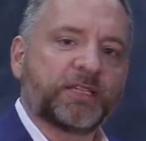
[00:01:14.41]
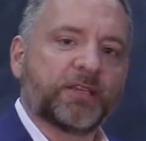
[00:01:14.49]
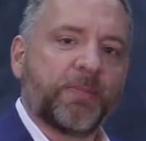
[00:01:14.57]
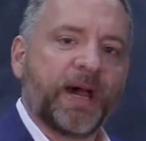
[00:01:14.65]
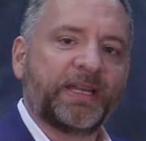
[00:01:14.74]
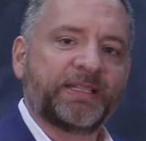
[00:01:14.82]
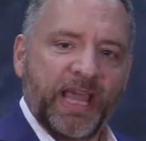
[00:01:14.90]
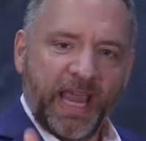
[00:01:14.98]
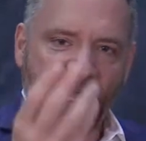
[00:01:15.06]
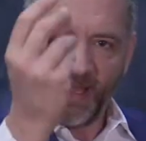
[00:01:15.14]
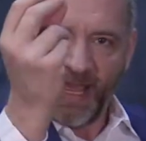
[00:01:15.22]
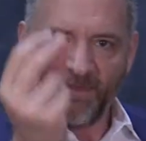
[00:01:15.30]
somebody's
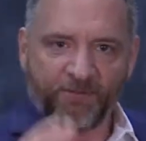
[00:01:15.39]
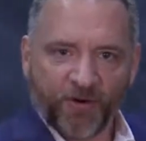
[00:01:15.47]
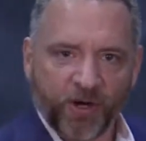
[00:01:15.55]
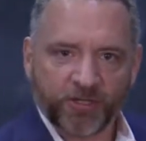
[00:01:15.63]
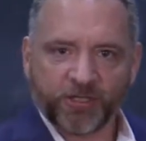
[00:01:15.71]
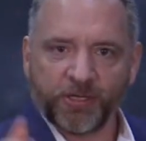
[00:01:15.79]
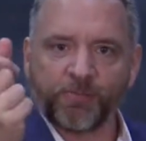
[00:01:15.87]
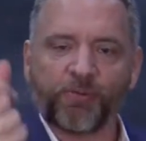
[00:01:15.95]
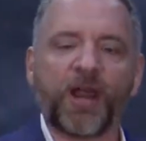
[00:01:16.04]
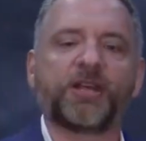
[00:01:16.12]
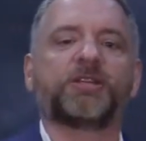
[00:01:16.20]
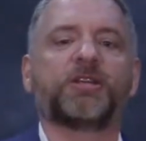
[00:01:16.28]
hand and that first
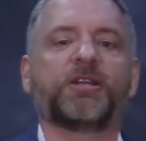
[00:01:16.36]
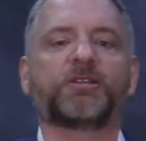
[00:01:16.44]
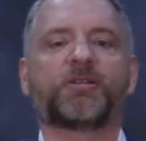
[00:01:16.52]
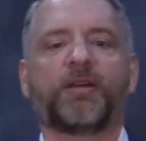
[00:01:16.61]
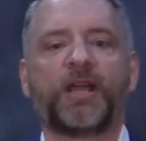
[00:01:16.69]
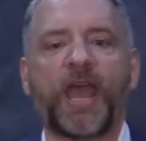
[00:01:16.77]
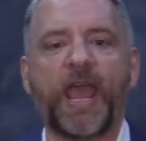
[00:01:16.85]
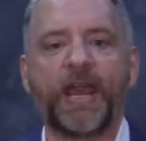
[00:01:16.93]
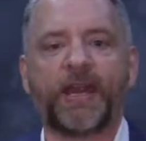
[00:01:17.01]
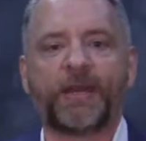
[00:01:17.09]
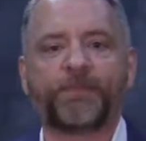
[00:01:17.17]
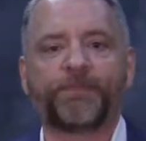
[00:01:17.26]
impression is
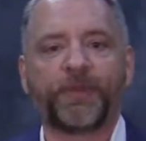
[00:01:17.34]
created,